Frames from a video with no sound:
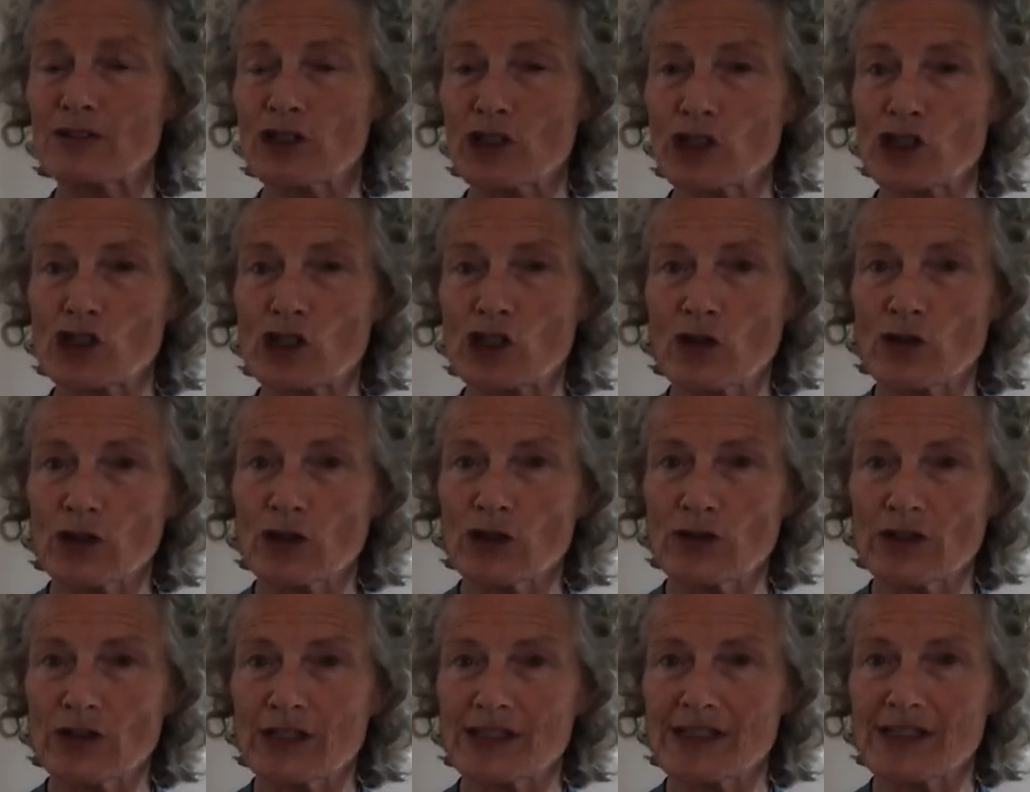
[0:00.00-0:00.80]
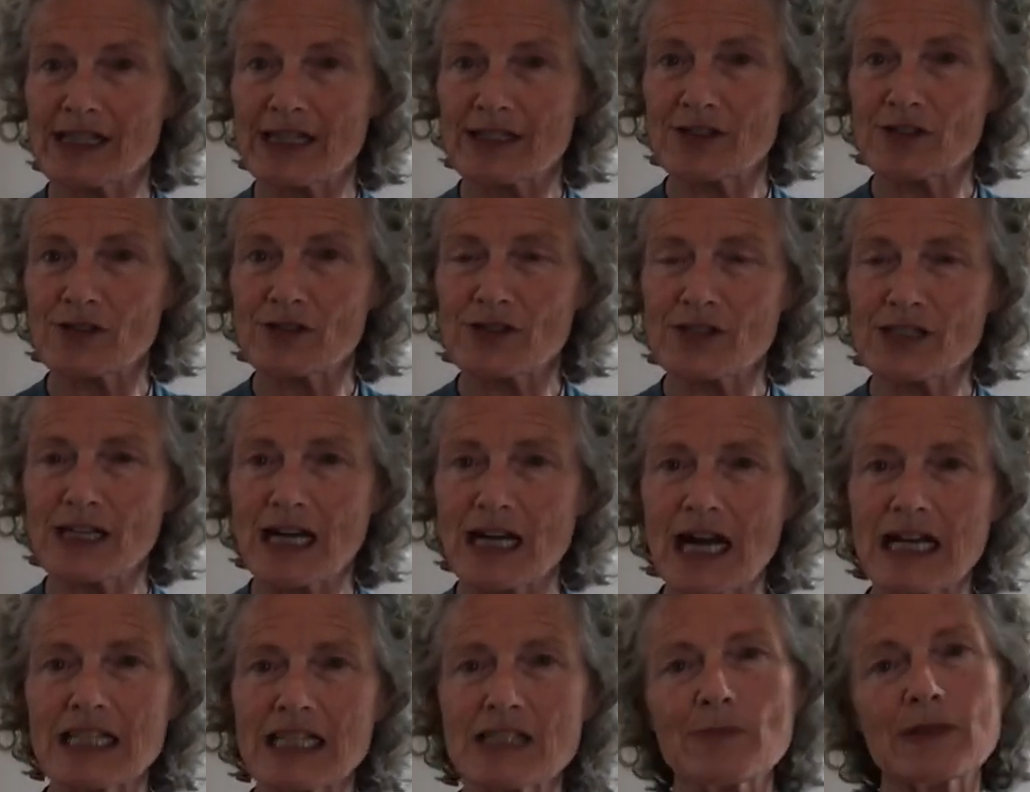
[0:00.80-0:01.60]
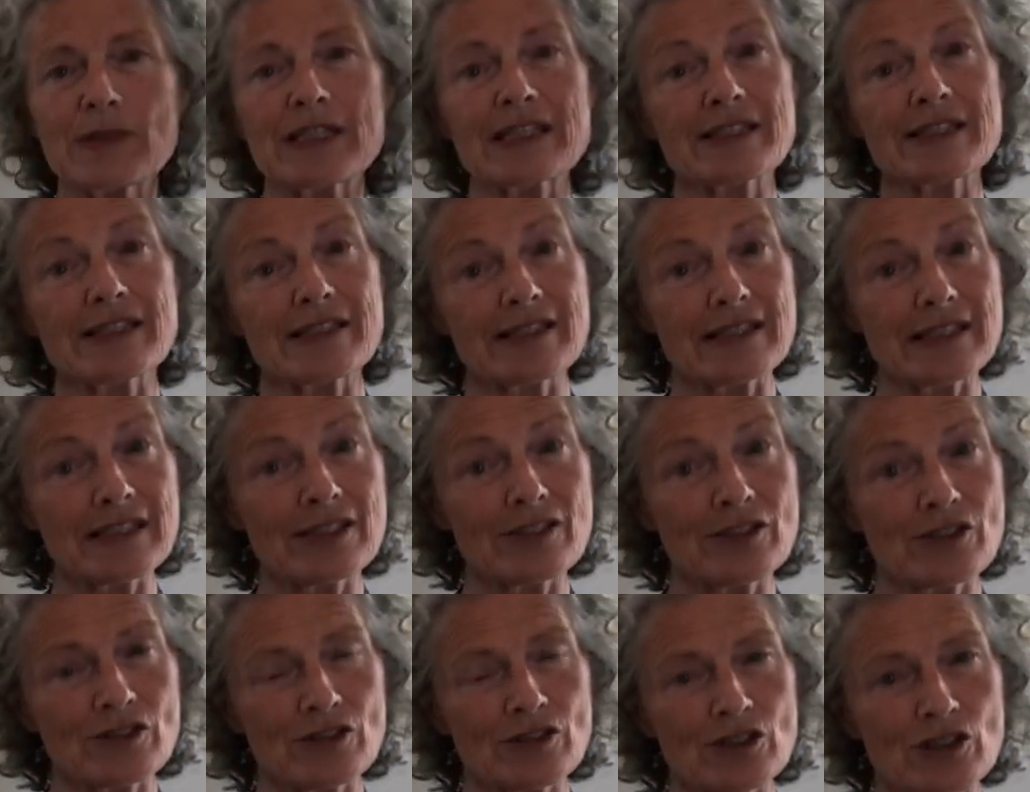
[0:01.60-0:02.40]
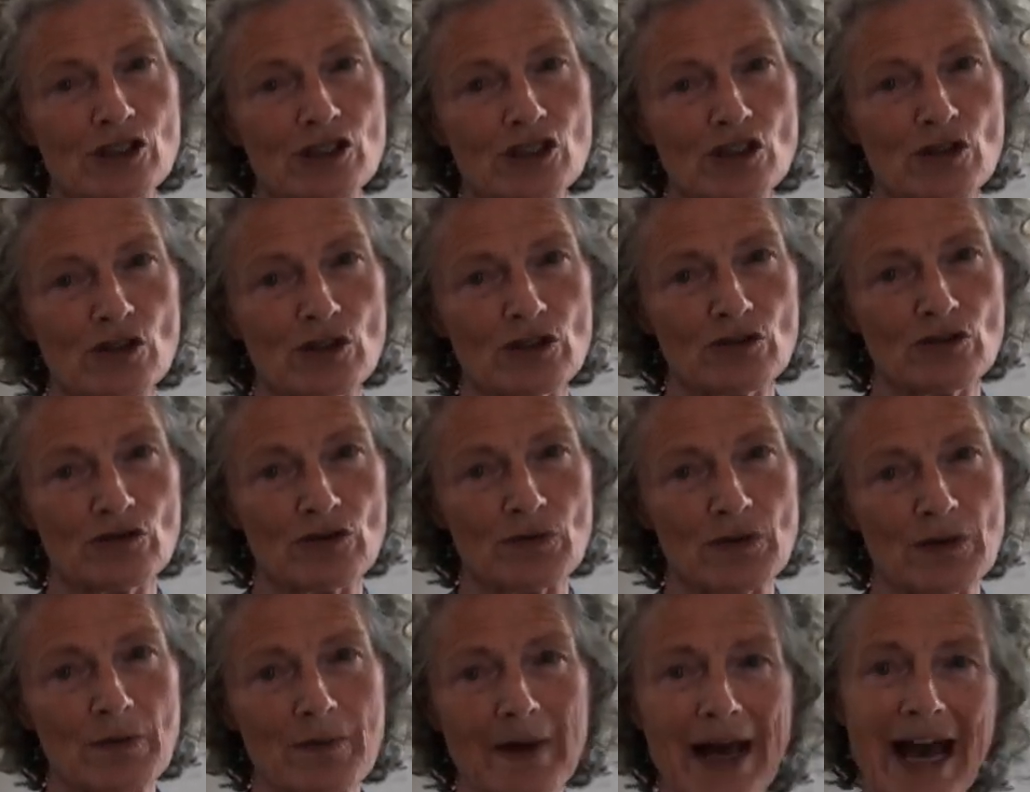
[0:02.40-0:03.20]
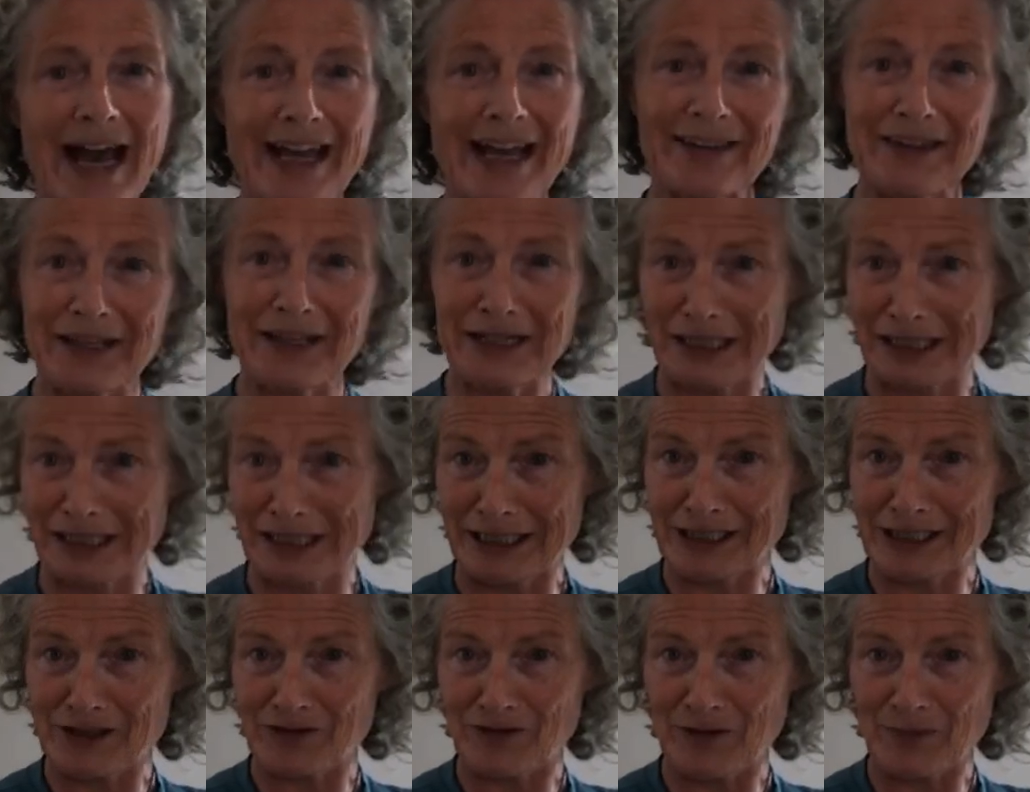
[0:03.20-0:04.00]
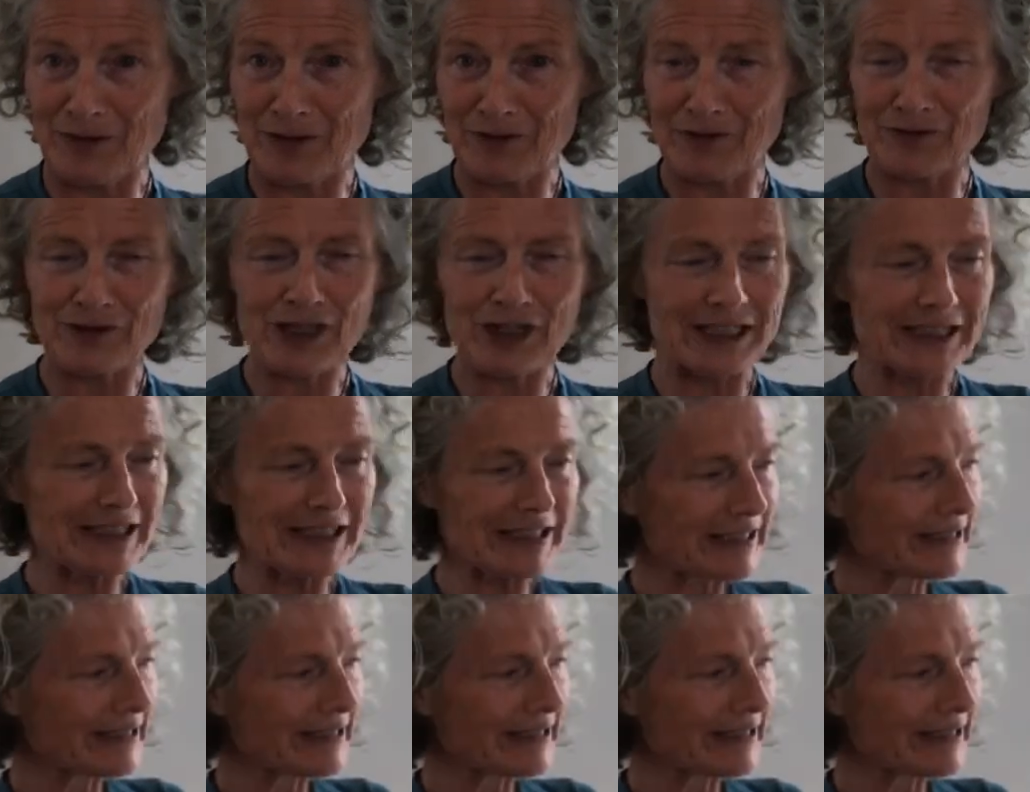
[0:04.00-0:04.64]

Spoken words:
to show you this exercise because it's easier to show you from the back than it is from the front.